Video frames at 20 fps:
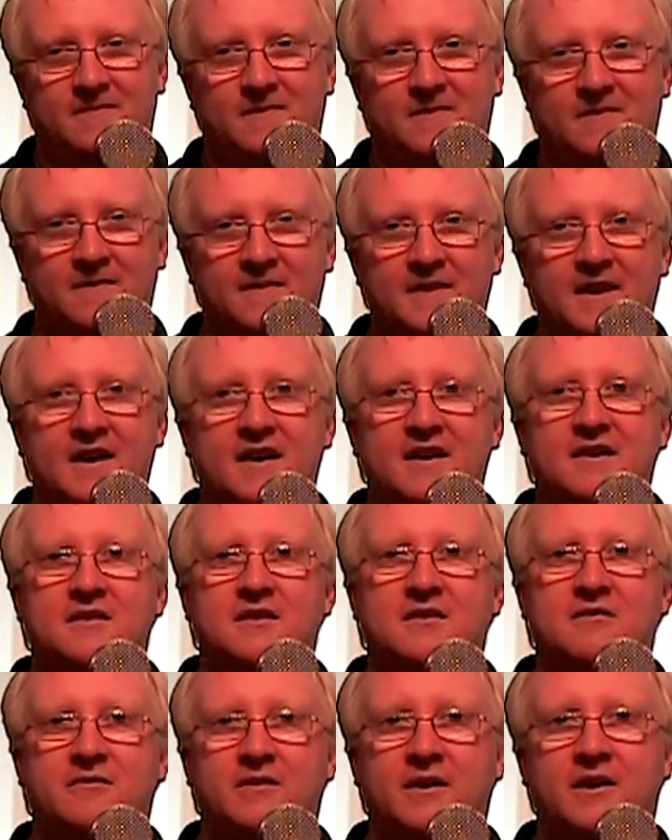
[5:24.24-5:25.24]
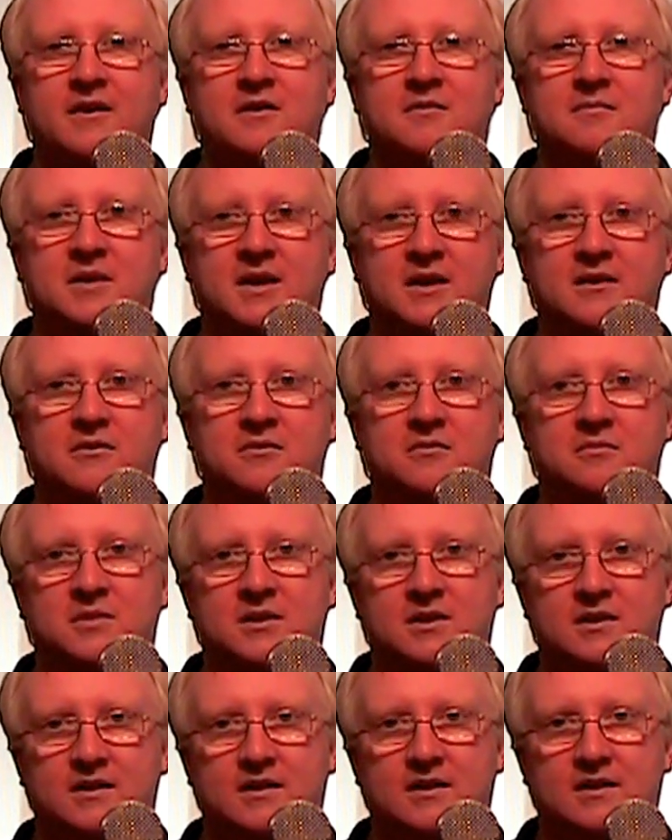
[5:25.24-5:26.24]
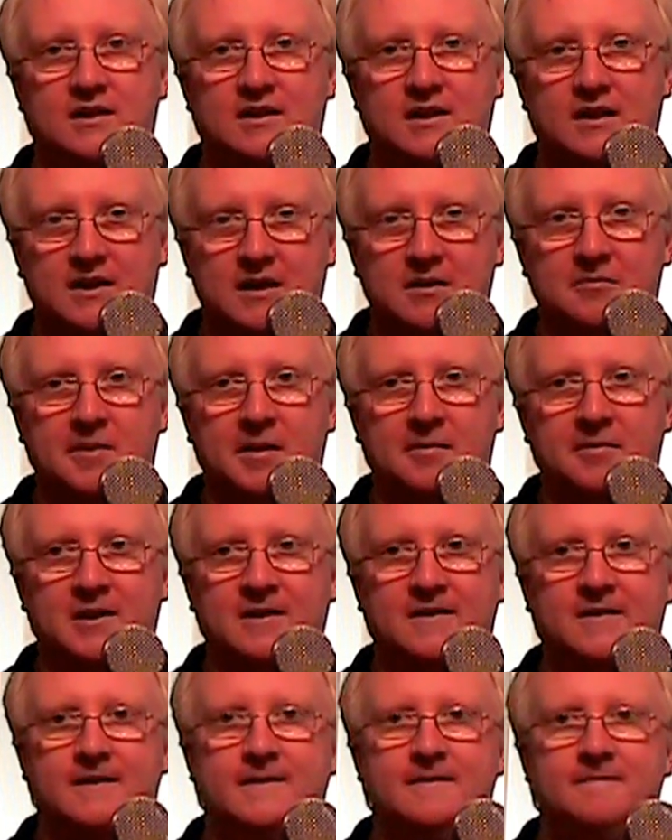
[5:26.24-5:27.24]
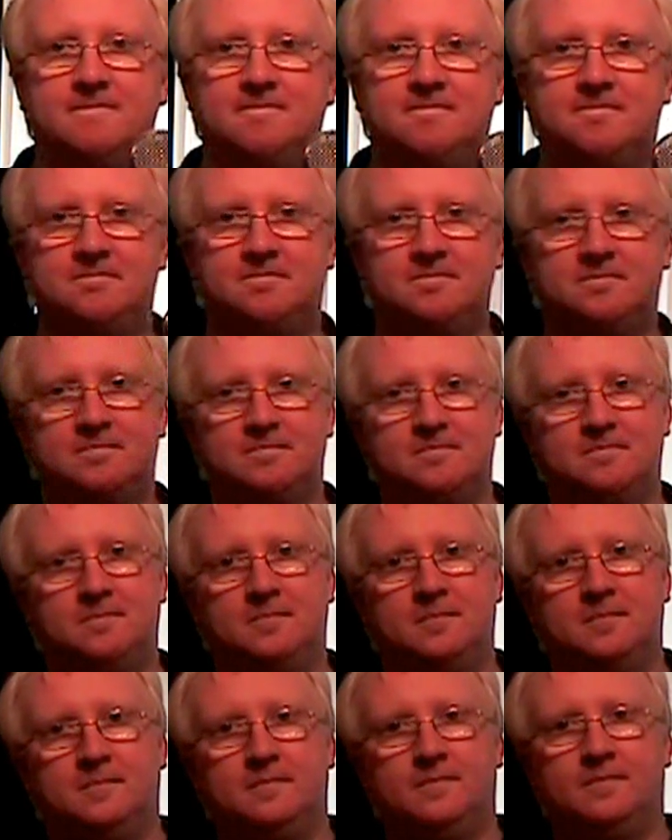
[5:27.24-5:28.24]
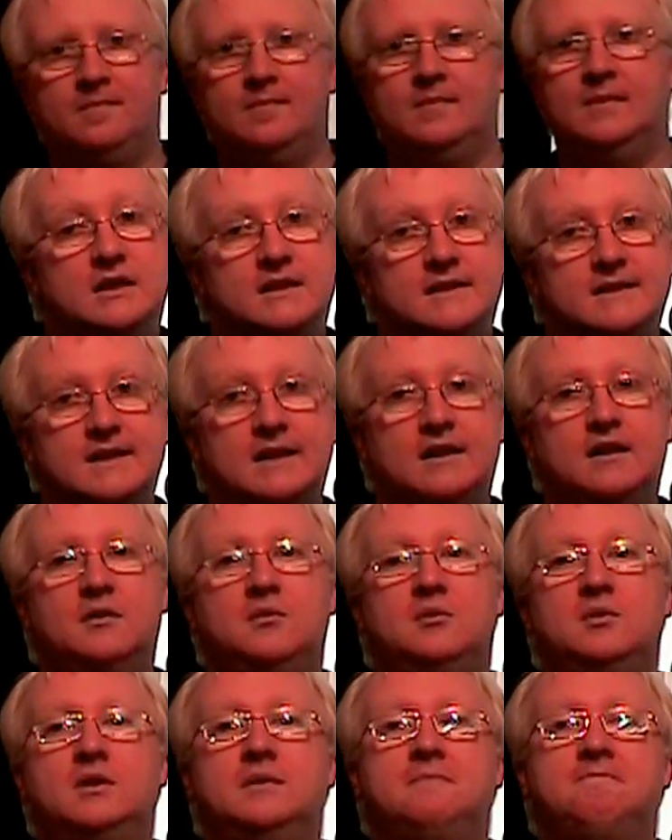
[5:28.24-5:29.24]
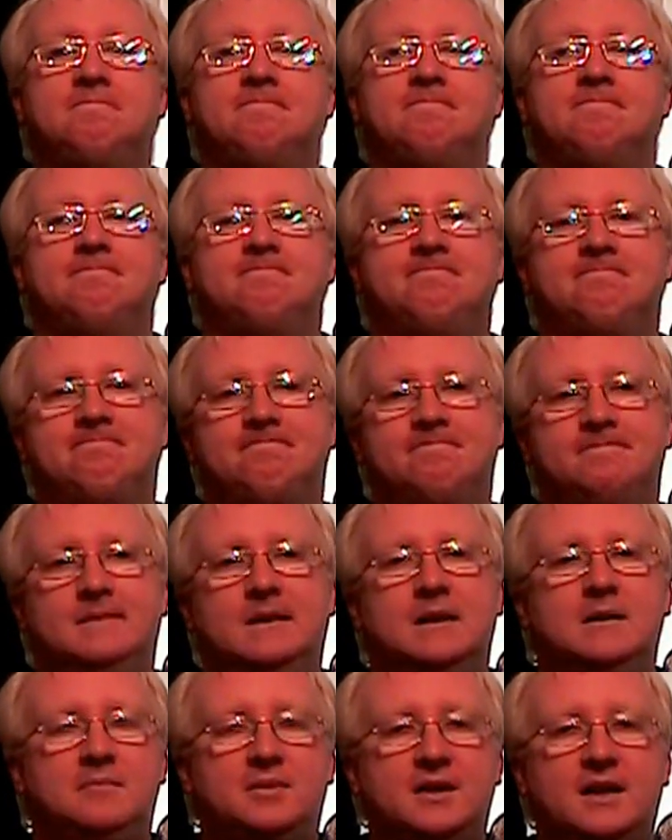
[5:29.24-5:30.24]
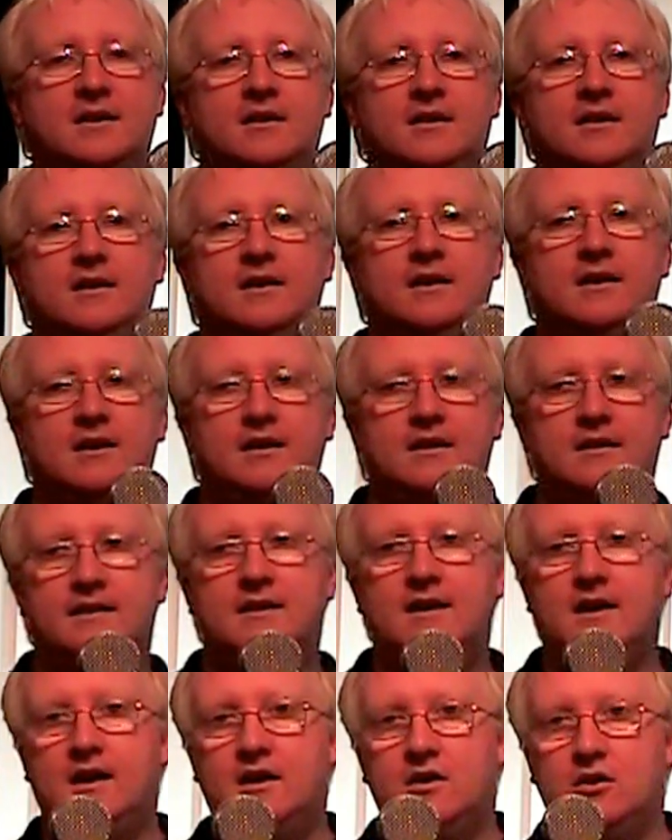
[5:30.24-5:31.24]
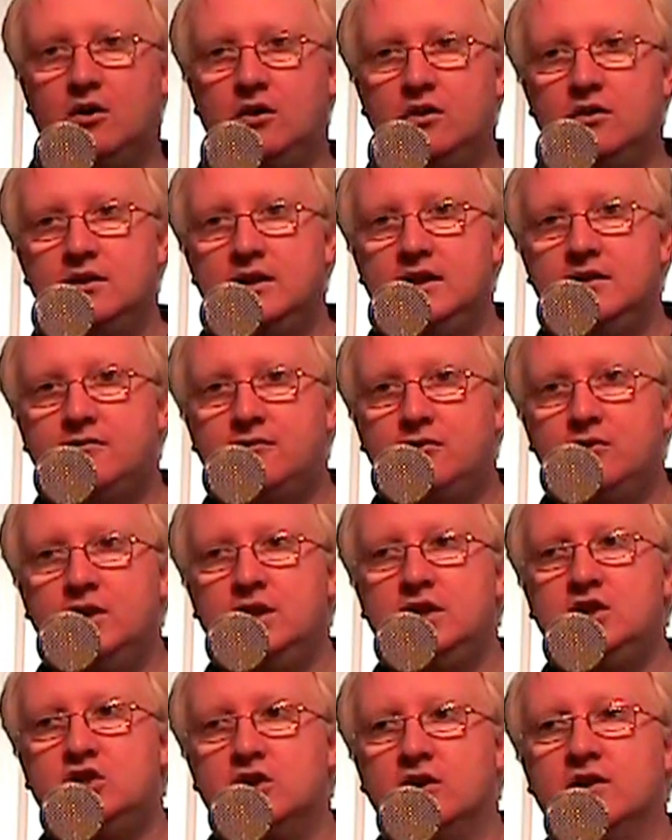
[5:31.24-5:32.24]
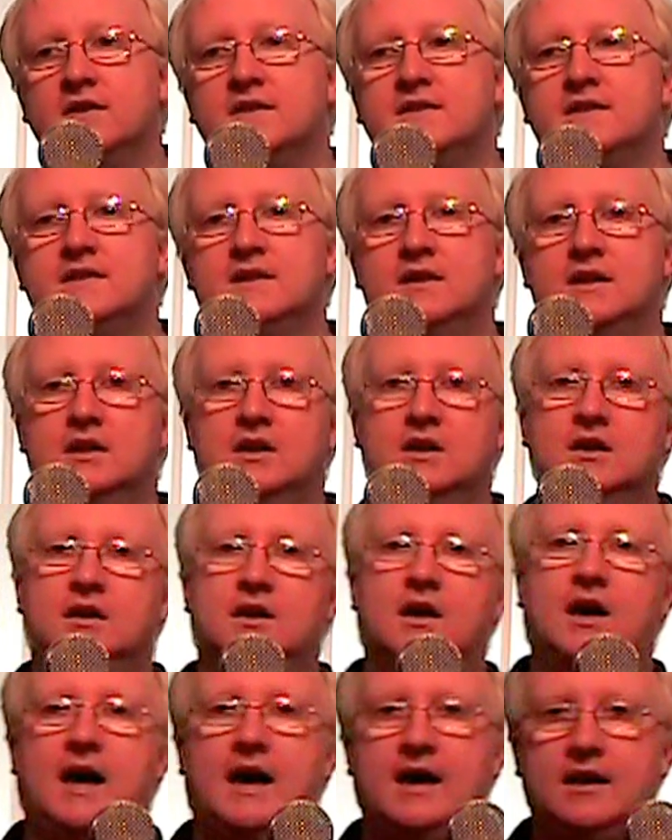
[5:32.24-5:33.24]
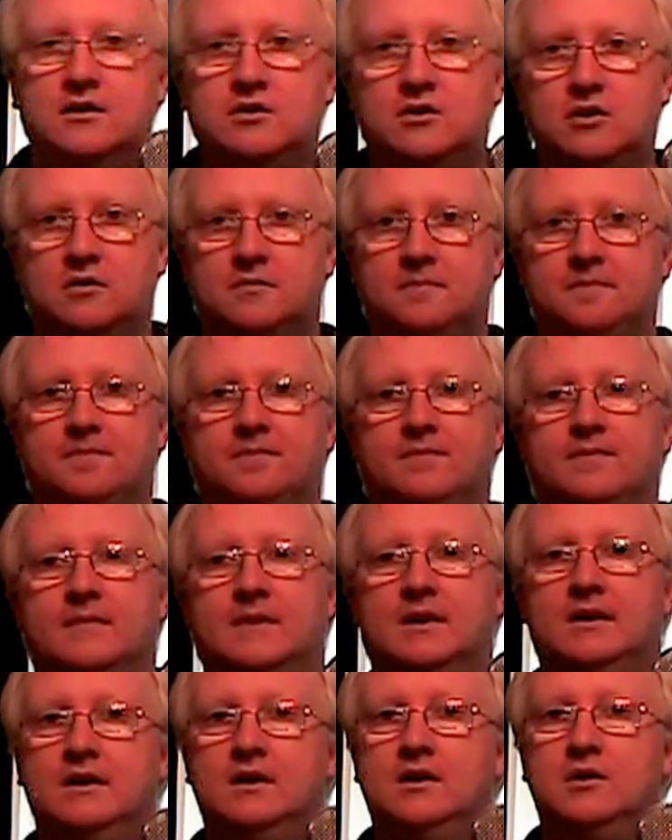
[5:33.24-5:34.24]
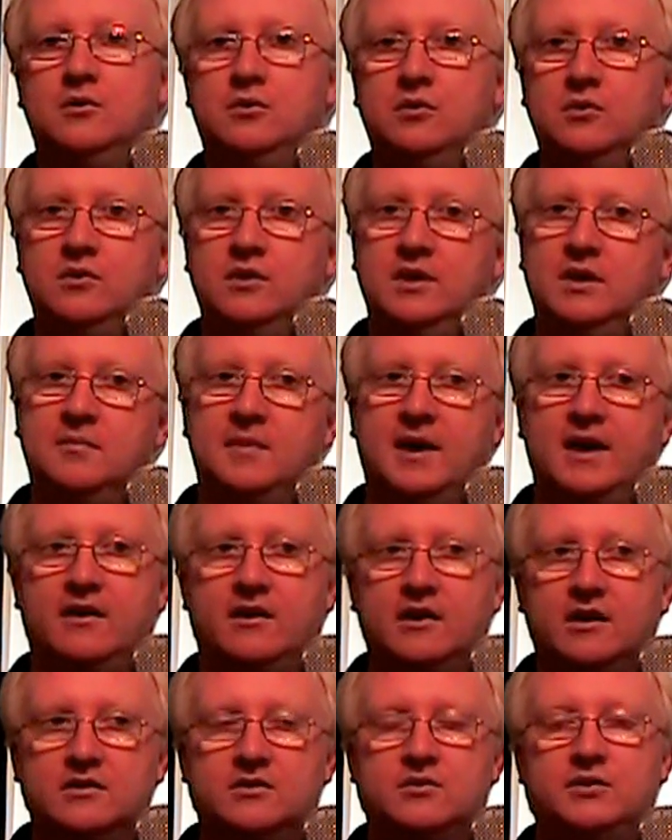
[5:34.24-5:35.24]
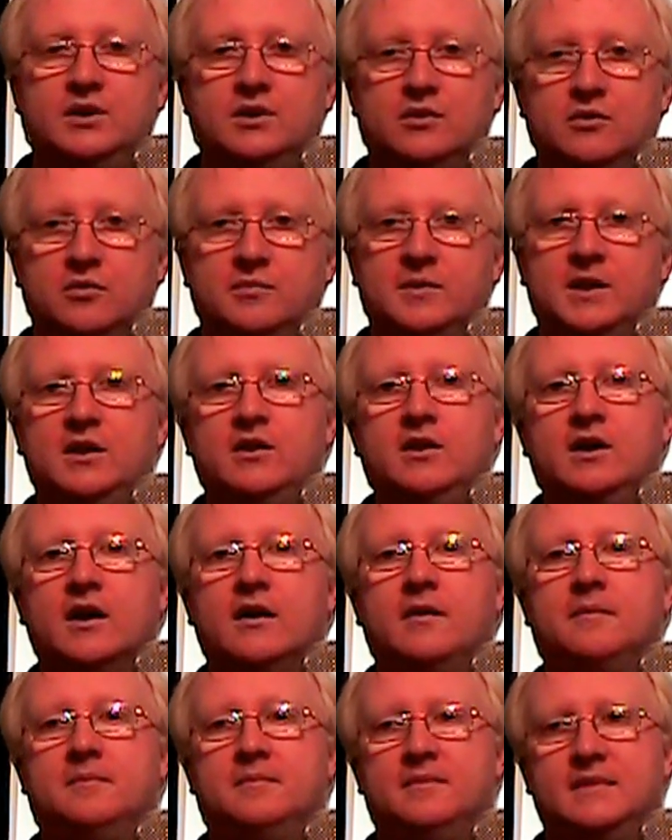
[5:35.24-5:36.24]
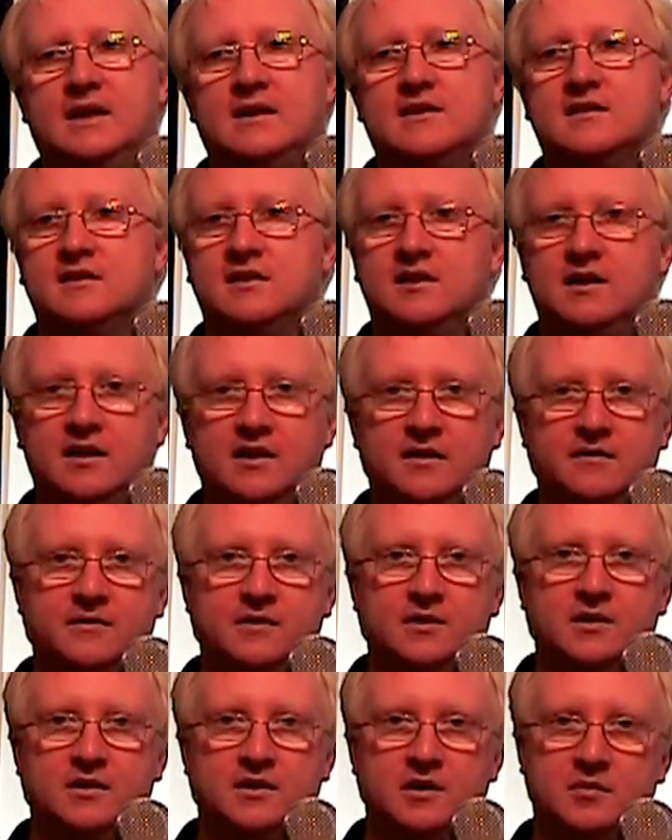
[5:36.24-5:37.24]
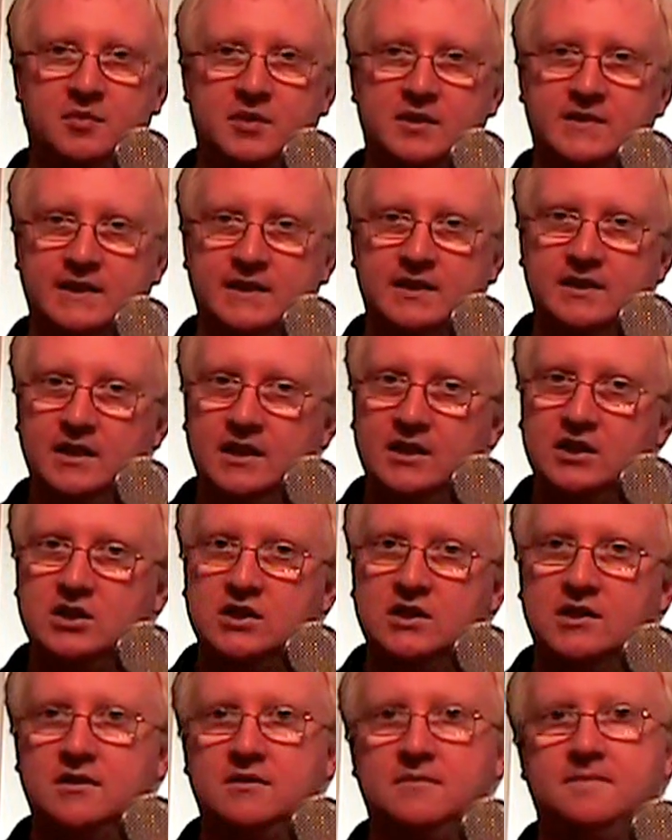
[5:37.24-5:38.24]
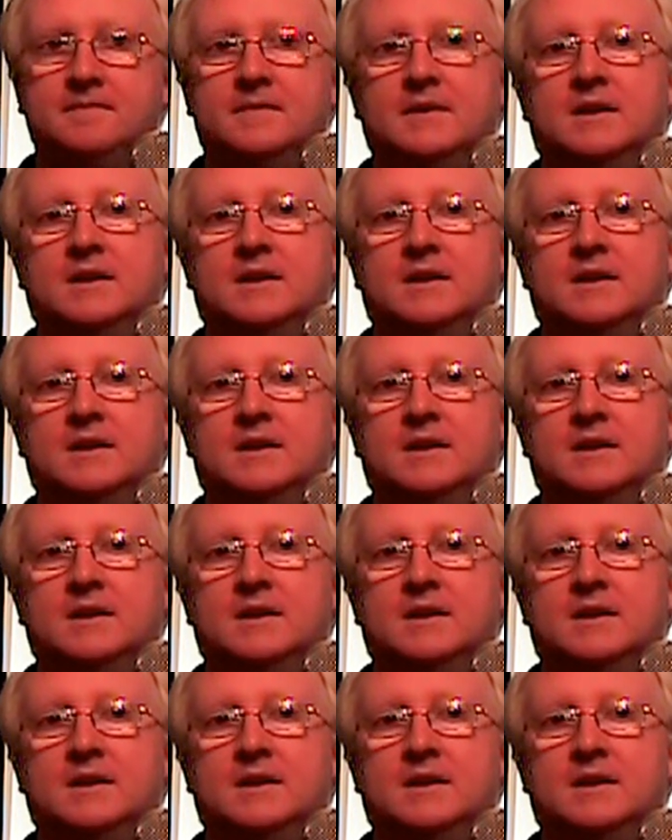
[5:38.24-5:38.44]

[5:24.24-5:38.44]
very, very medium equipment. So, practically, there are only three choices. Alto, who in my country, in Romania, doesn't have a representation.